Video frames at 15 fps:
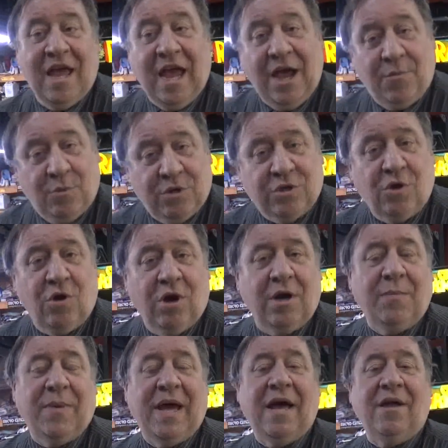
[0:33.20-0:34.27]
and we'll talk
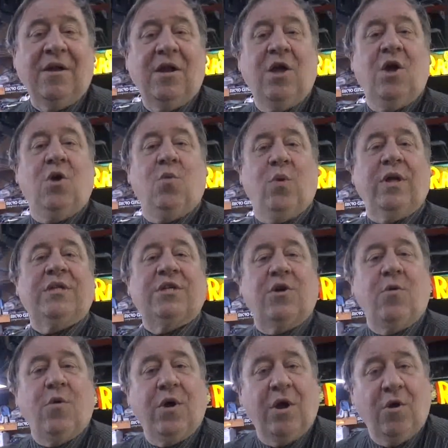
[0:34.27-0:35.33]
about what's
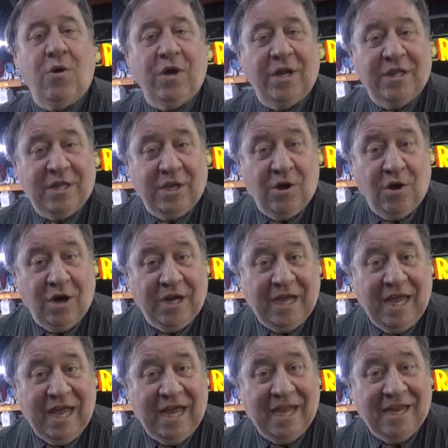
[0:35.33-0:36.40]
going on at the
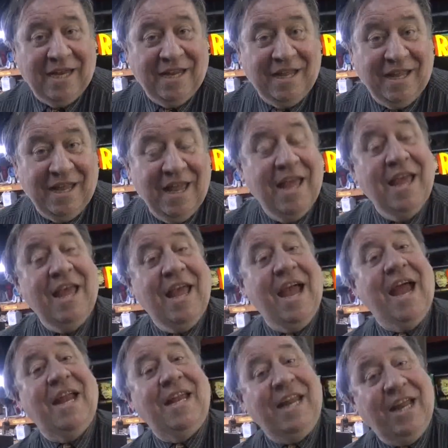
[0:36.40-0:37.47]
arcade.
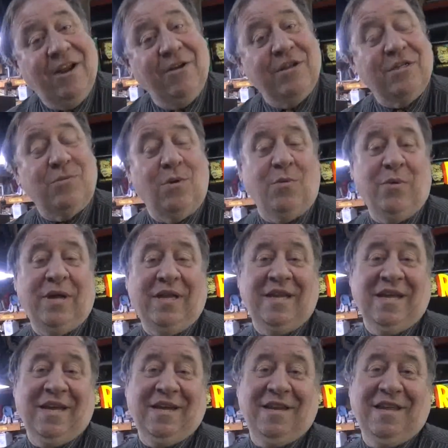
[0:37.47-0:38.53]
And here's what we
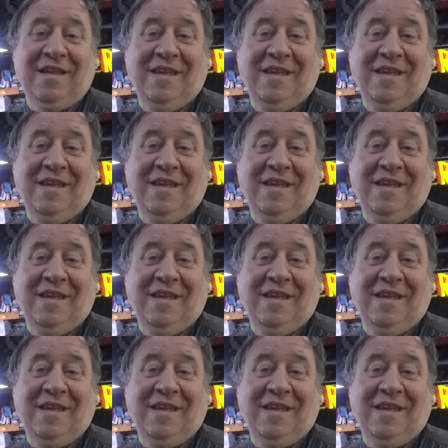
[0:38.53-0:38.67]
did.